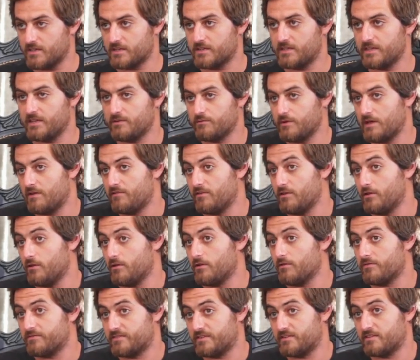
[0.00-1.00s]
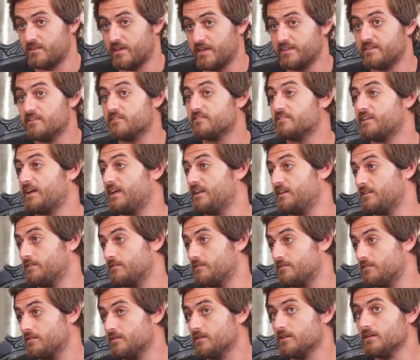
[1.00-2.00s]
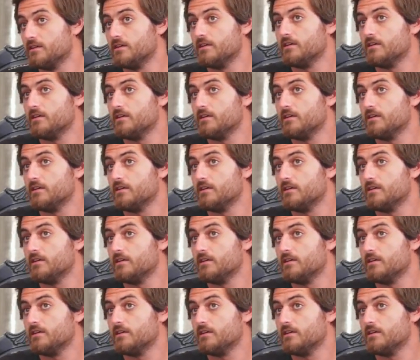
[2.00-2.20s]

Exactly, and we have a lot of hidden talent.